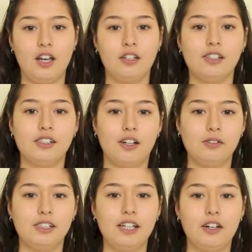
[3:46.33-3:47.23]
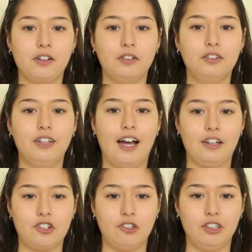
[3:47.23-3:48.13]
The stones they hurled
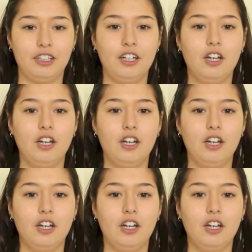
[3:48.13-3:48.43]
naturally